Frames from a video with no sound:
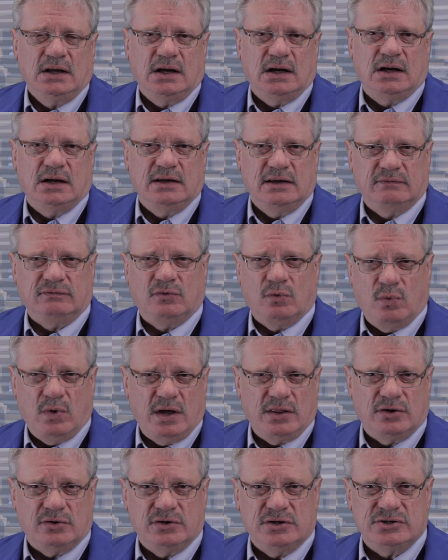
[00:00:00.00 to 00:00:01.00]
uh, if the
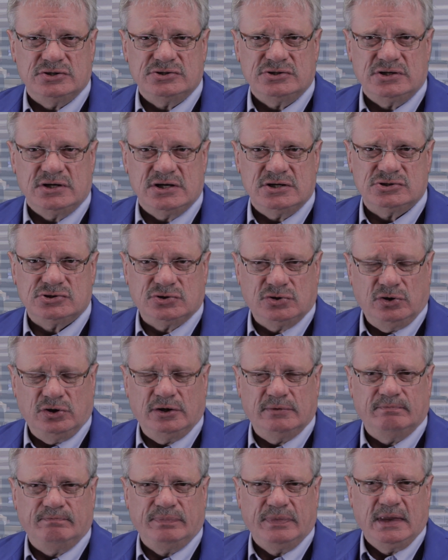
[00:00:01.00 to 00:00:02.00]
weather is, is
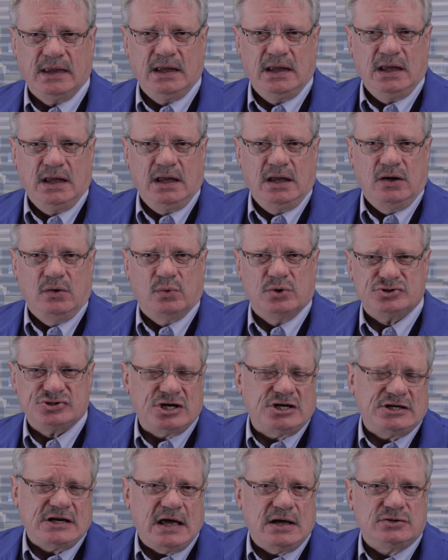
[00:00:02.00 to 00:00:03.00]
good. We
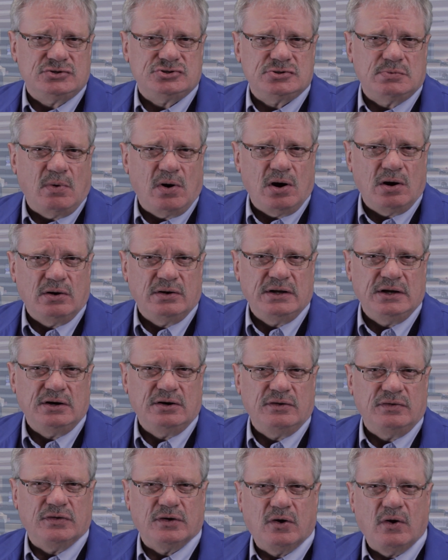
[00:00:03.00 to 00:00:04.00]
shut down tomorrow
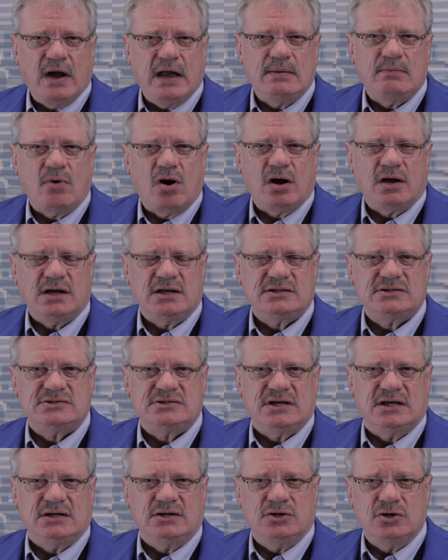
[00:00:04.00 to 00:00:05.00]
here at the grain
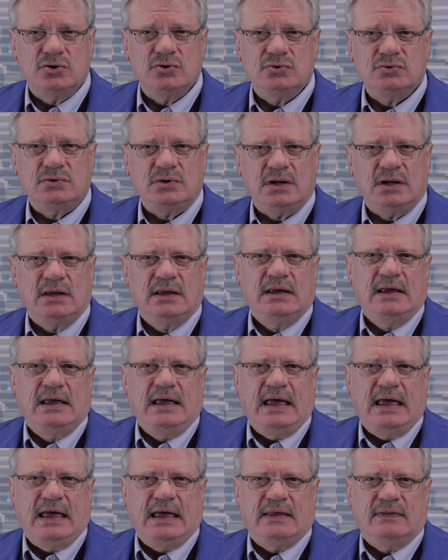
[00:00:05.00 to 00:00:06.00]
markets at noon,
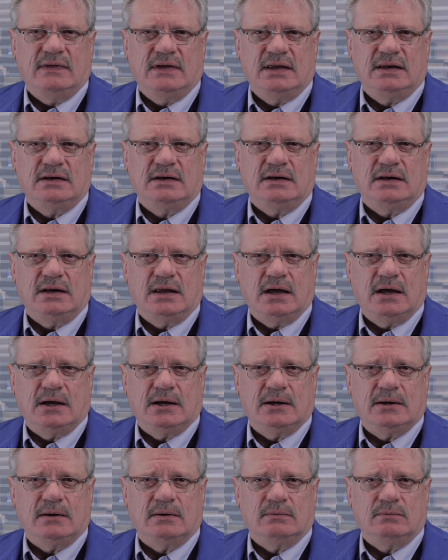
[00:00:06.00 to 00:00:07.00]
and then
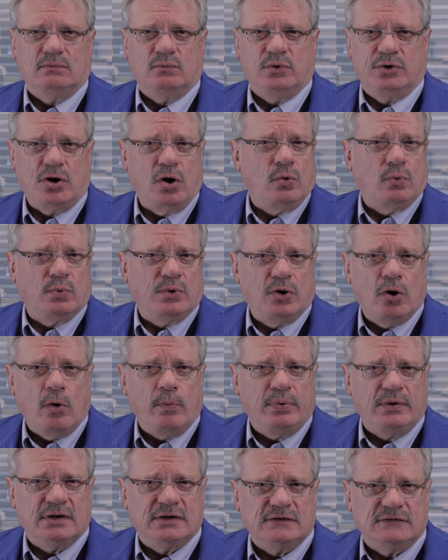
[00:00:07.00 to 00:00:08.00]
uh, we don't
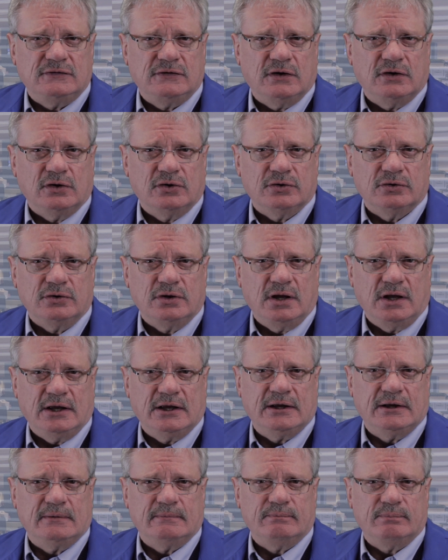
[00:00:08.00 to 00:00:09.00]
reopen until
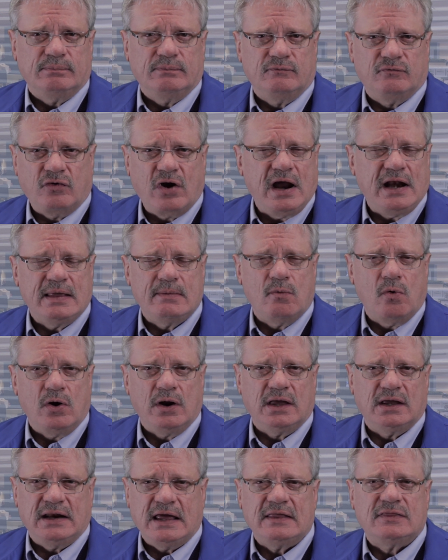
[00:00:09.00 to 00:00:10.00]
um, Friday
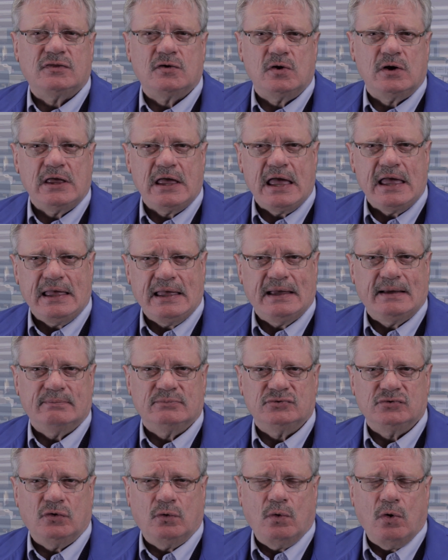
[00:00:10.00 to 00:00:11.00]
morning at 8.30 a.m.
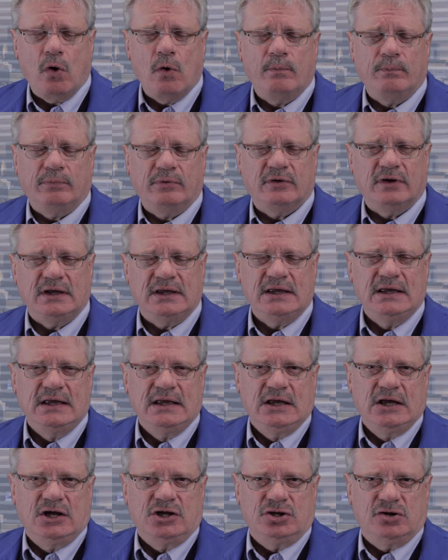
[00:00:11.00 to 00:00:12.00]
So hopefully
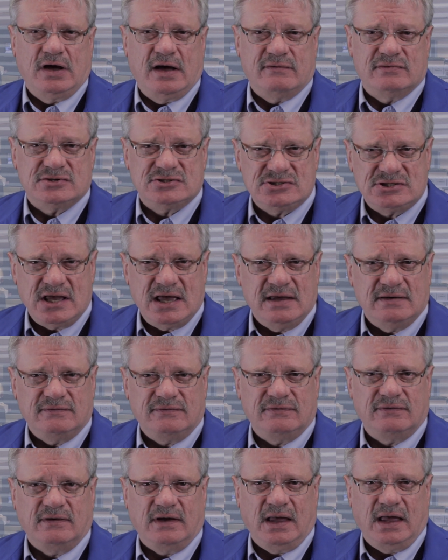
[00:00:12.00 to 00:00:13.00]
you have a safe
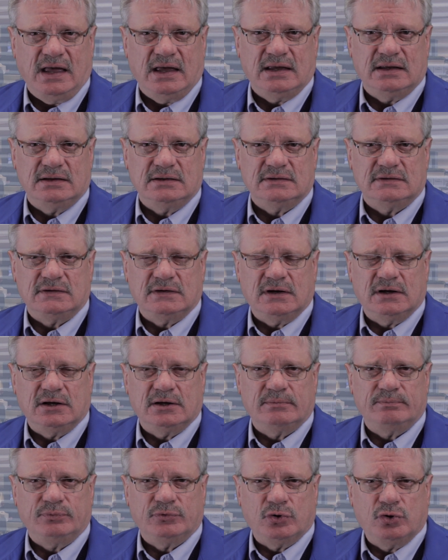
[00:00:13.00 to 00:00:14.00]
and
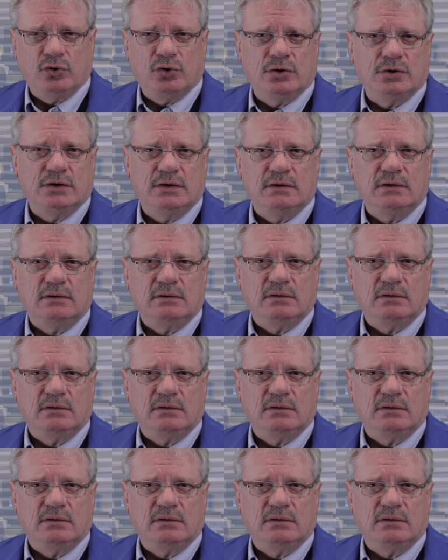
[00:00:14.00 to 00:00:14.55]
uh, good